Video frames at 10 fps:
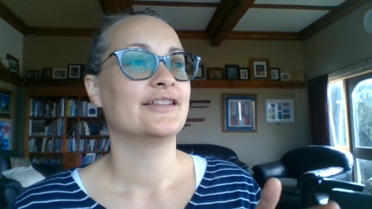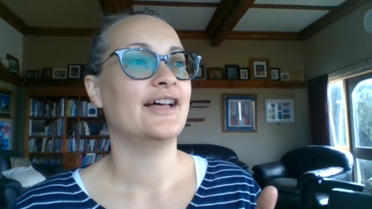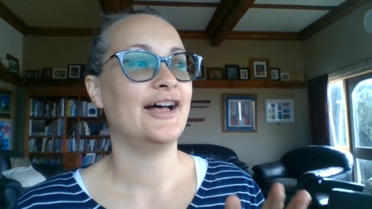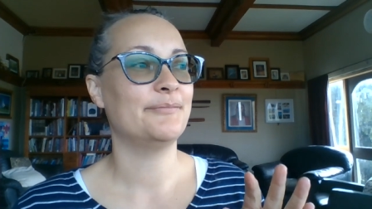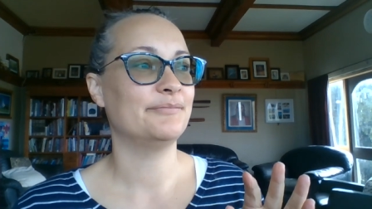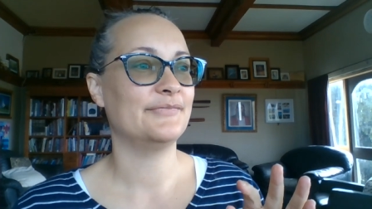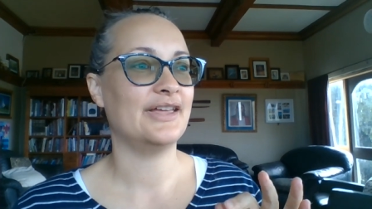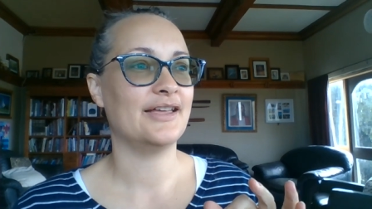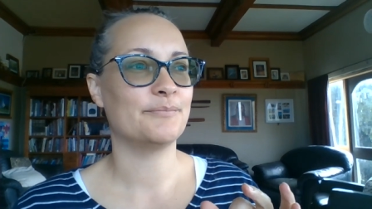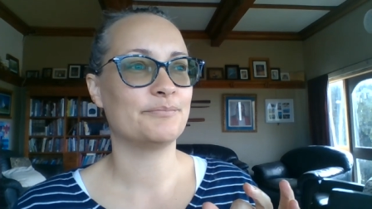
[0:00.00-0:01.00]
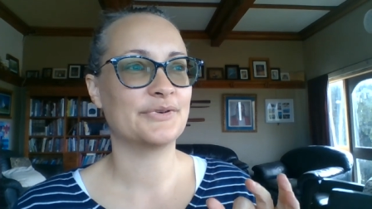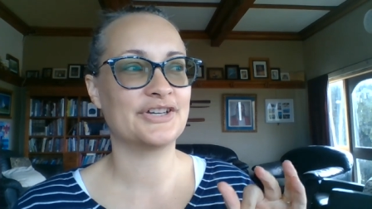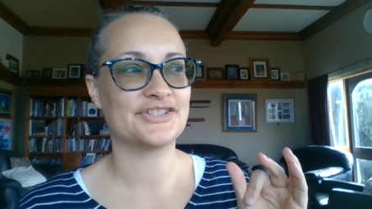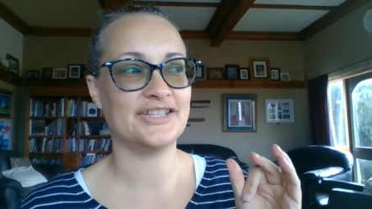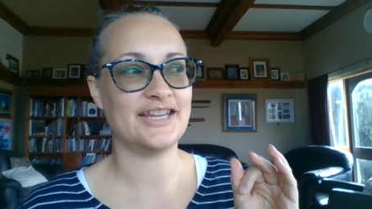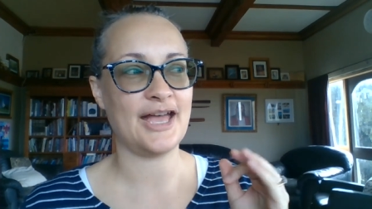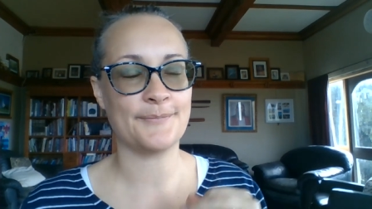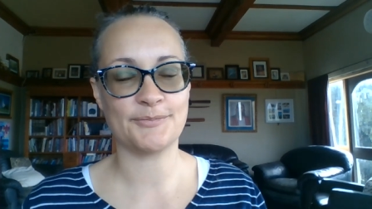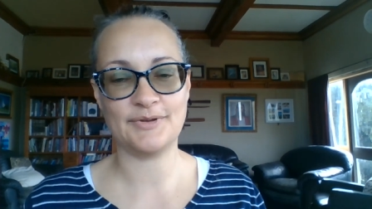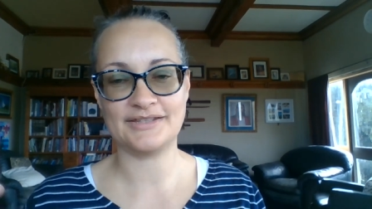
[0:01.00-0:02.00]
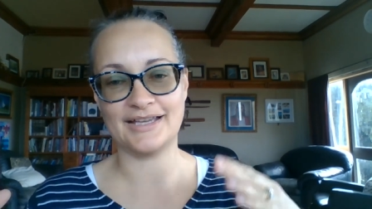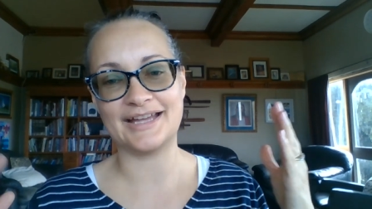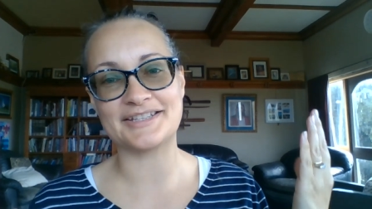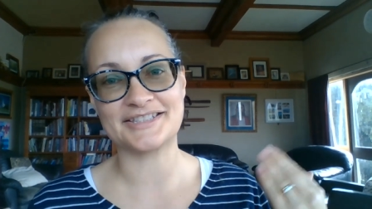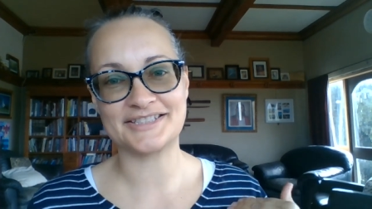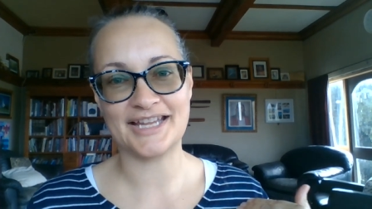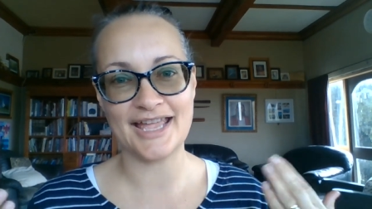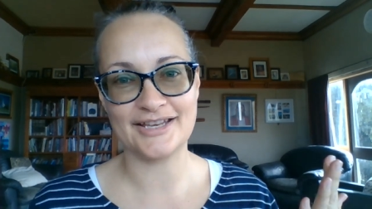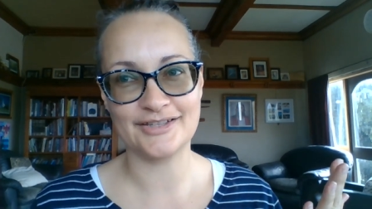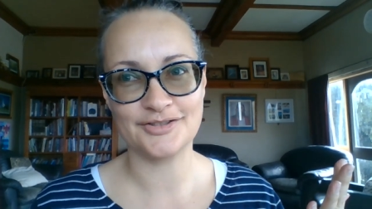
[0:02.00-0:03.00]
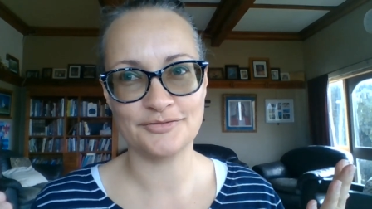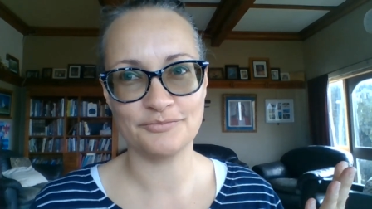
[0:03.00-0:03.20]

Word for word: um, because it helps me to understand